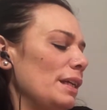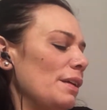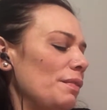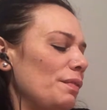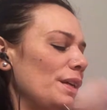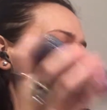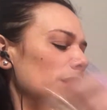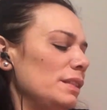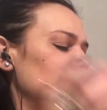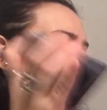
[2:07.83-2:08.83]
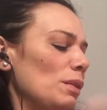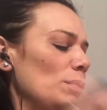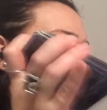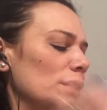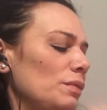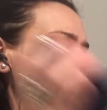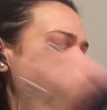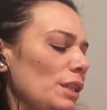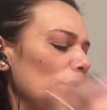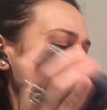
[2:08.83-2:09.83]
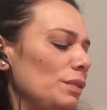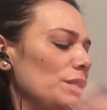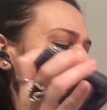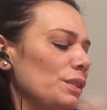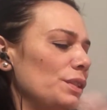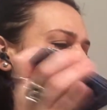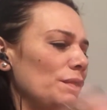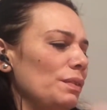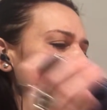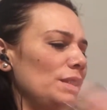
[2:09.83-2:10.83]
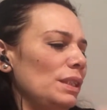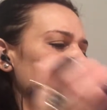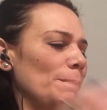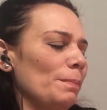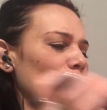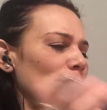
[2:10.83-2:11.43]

Clarify this Knight of Wands for Leo from the 1st to the 15th